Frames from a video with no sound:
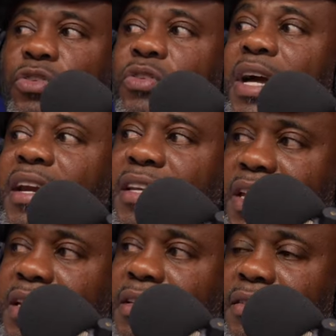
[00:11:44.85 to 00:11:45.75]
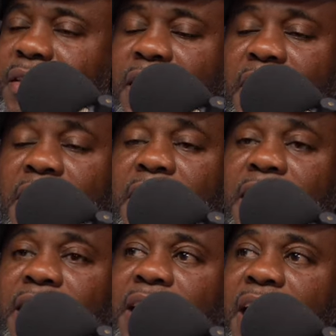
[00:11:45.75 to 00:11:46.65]
So you got a kid
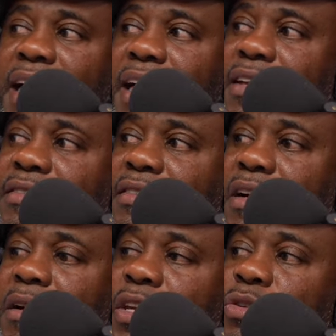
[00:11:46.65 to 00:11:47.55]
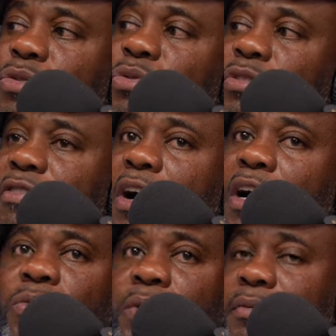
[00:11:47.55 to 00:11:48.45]
that has a huge
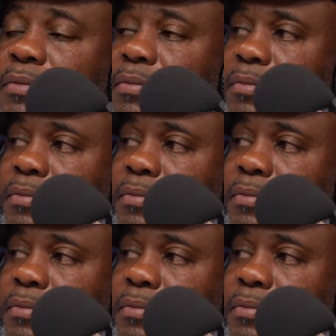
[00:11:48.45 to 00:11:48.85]
following.